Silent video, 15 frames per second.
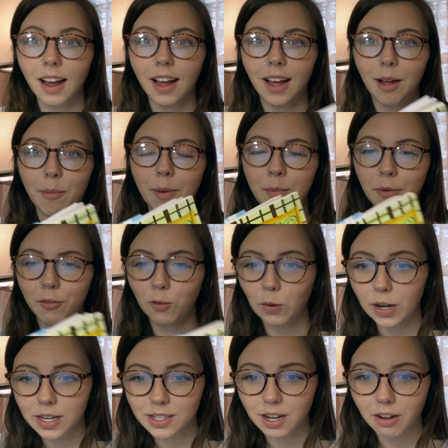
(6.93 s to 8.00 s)
And before
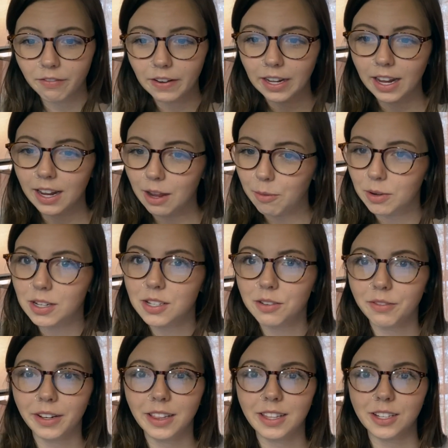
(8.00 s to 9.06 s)
I start reading, I wanted to
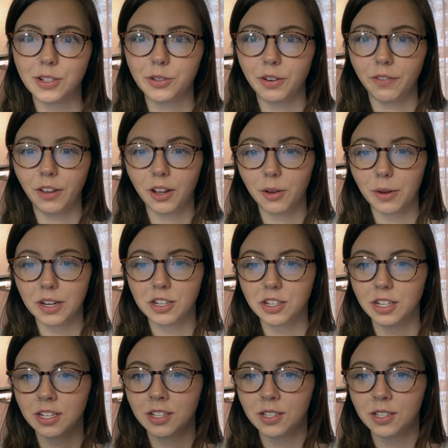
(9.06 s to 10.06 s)
read the trivia question.